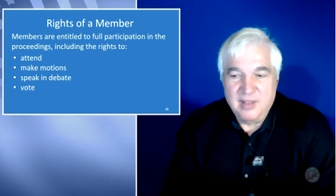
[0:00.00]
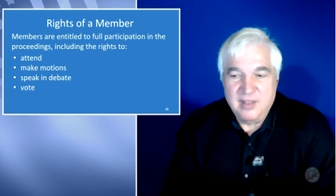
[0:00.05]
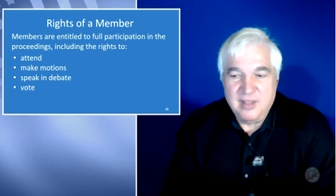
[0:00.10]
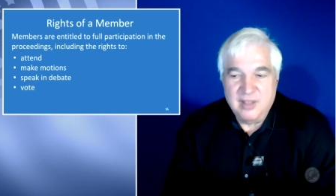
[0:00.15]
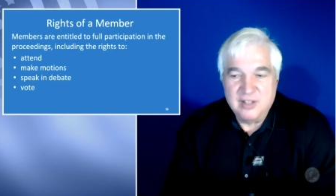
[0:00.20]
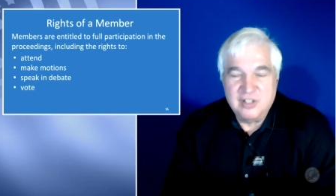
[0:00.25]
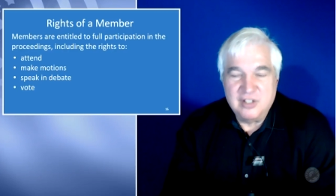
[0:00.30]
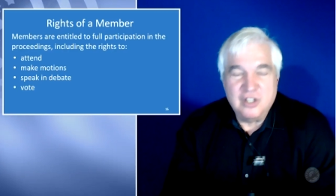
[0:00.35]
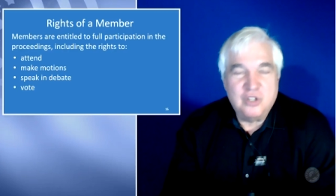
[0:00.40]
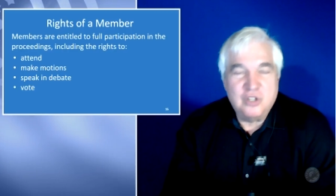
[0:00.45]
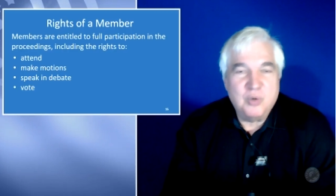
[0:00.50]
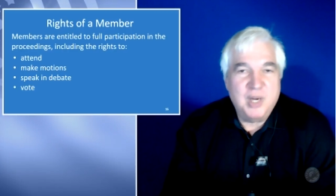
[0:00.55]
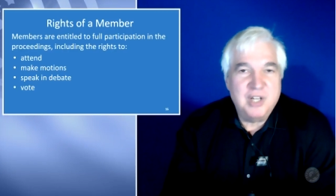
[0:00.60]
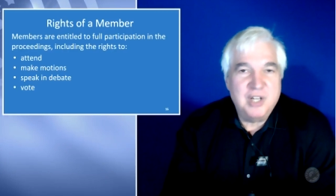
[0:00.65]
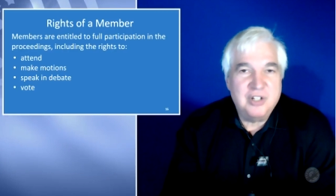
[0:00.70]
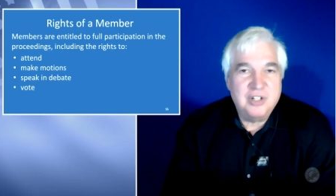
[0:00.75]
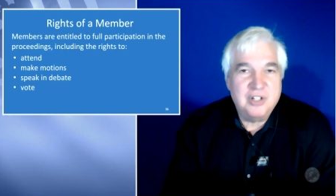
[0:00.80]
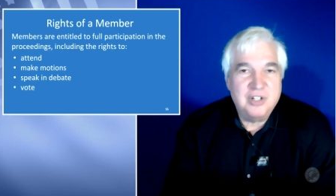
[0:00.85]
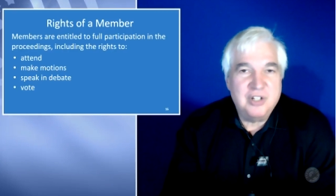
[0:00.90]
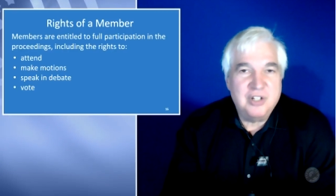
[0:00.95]
the
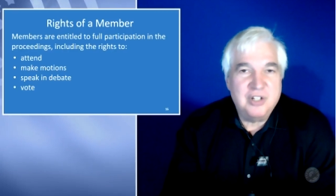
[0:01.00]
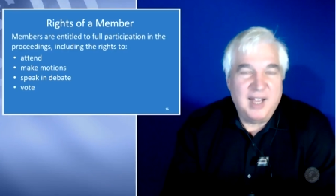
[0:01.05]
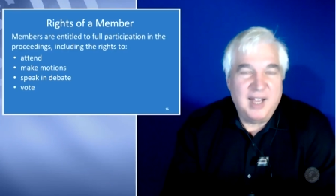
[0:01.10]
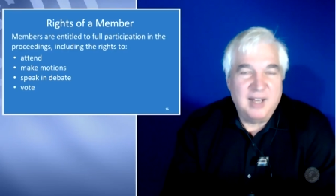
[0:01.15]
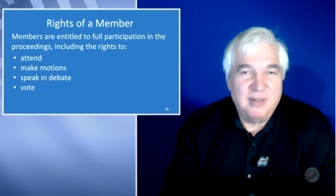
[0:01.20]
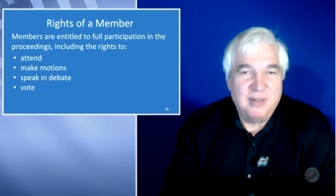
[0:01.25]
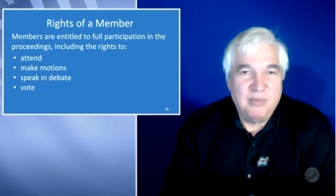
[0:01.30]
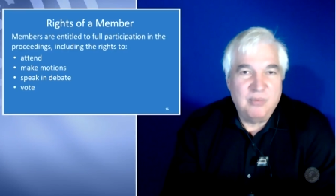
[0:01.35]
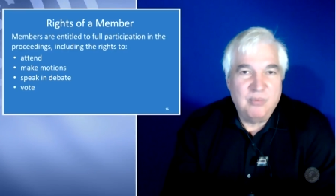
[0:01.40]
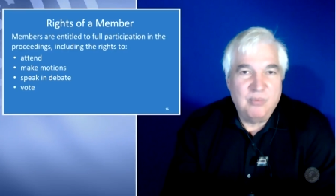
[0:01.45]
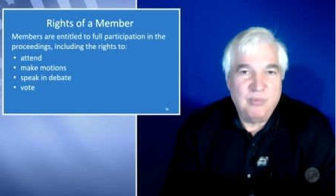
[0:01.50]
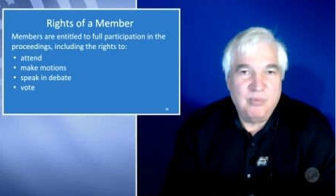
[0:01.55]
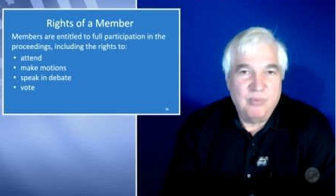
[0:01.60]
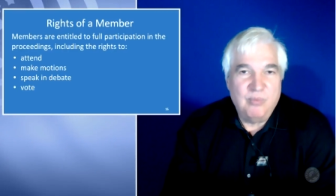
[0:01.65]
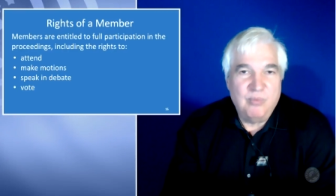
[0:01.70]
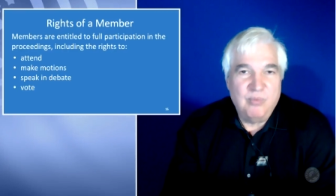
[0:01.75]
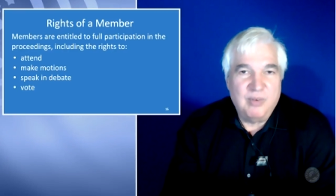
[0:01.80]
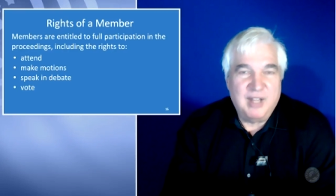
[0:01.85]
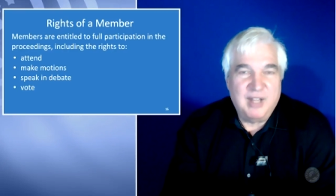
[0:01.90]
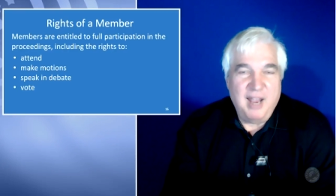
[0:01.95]
situation that
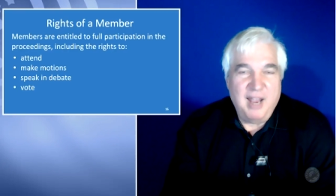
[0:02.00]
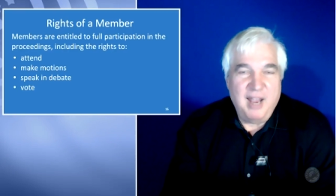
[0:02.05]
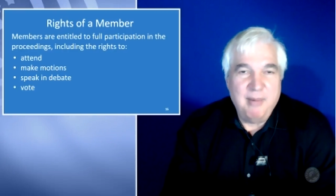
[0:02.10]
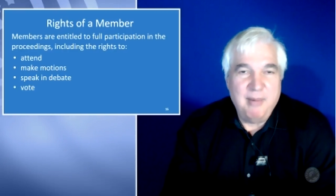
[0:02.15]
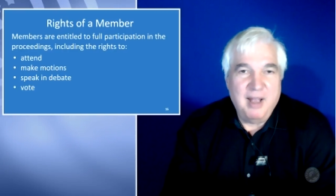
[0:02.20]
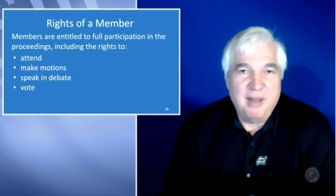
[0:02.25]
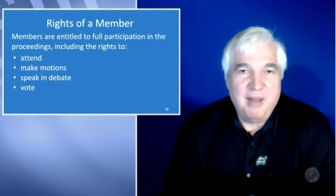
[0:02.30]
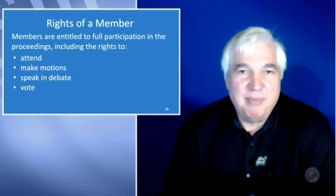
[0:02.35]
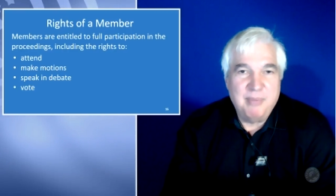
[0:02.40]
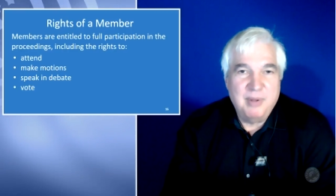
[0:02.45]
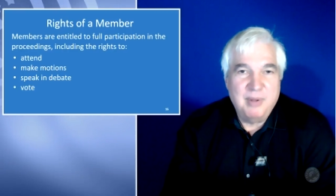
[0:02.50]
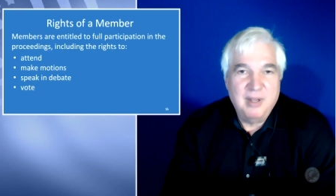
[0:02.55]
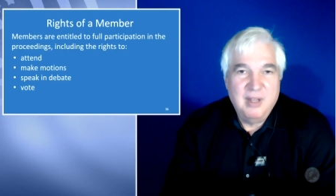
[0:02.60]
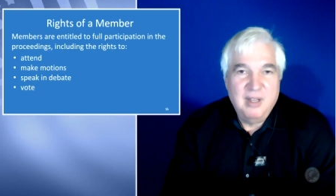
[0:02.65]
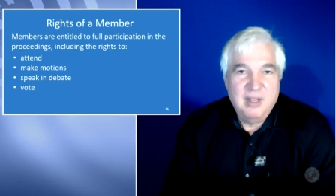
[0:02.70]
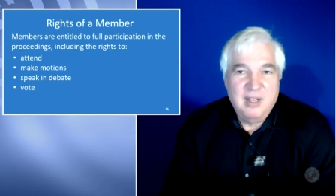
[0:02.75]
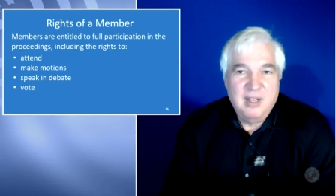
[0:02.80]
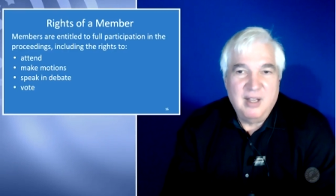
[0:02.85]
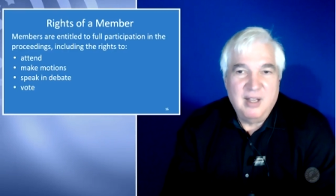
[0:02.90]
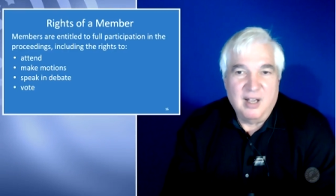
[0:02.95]
came up
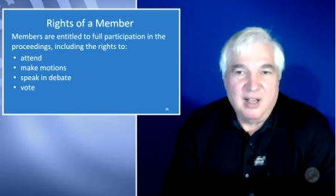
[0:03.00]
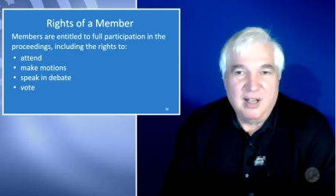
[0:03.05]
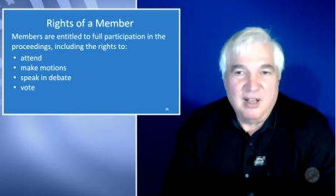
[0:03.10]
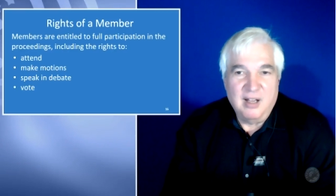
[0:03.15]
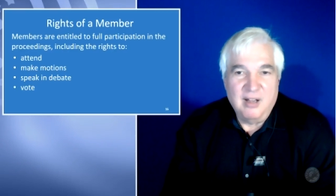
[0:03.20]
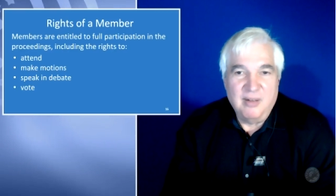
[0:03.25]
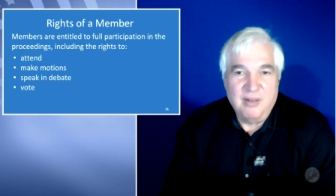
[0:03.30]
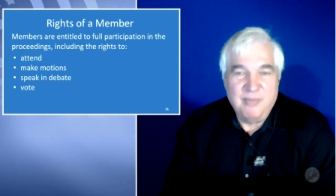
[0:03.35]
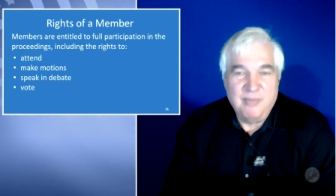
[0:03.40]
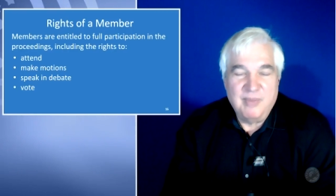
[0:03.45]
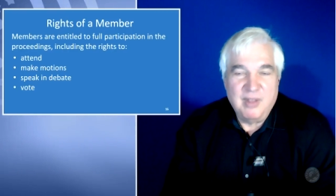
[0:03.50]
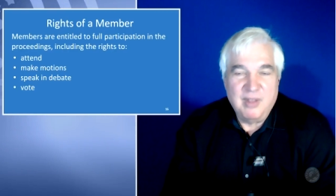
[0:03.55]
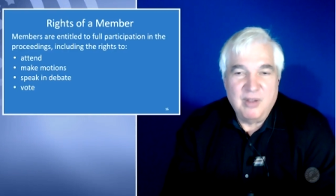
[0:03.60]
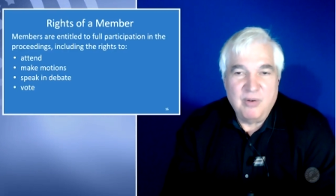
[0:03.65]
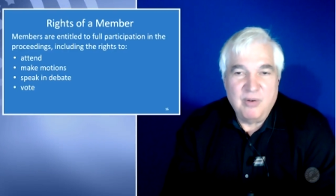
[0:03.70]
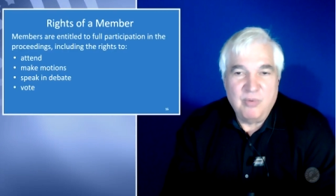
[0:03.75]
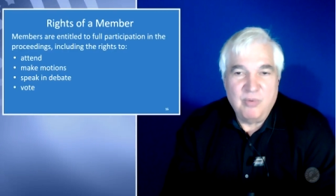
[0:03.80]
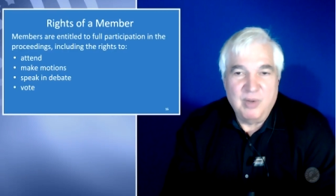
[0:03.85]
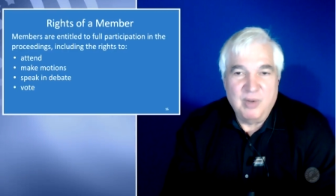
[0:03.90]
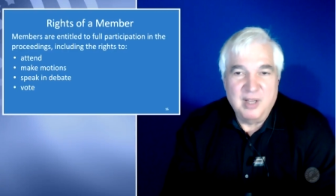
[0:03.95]
uh,
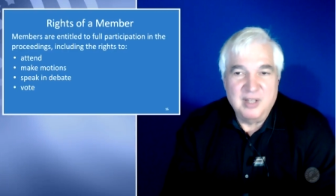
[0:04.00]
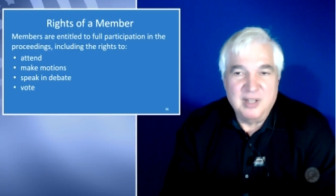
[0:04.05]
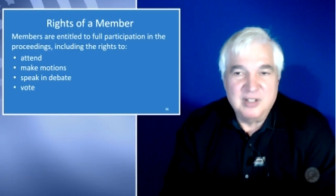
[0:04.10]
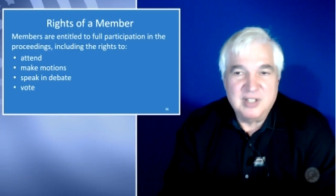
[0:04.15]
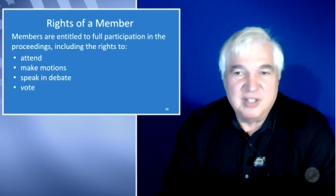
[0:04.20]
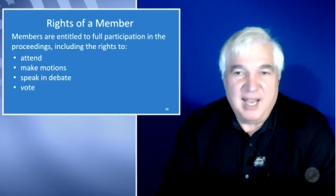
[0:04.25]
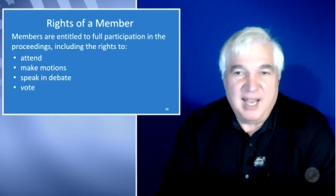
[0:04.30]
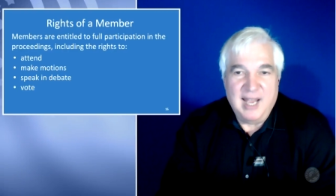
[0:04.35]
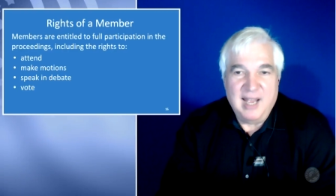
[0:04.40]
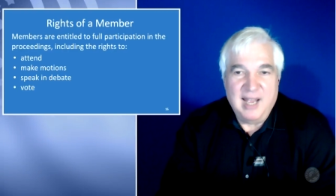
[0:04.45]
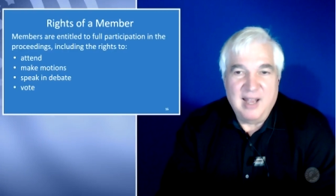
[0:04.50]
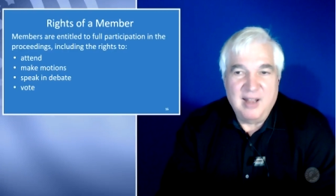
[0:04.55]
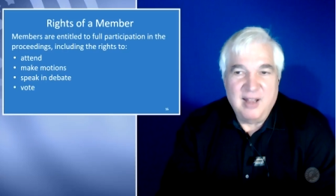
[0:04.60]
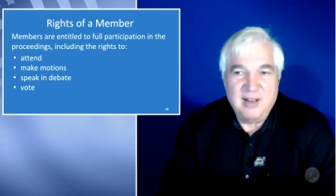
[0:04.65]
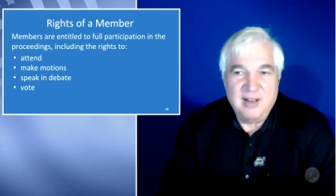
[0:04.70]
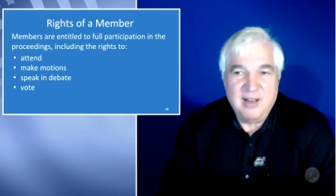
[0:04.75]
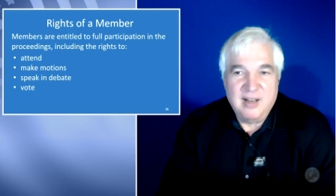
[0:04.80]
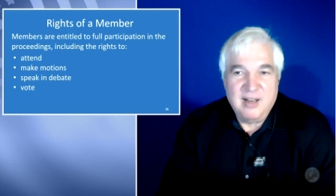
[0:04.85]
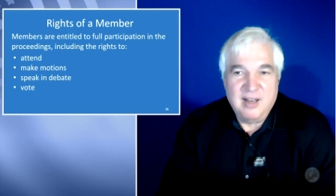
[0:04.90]
was at,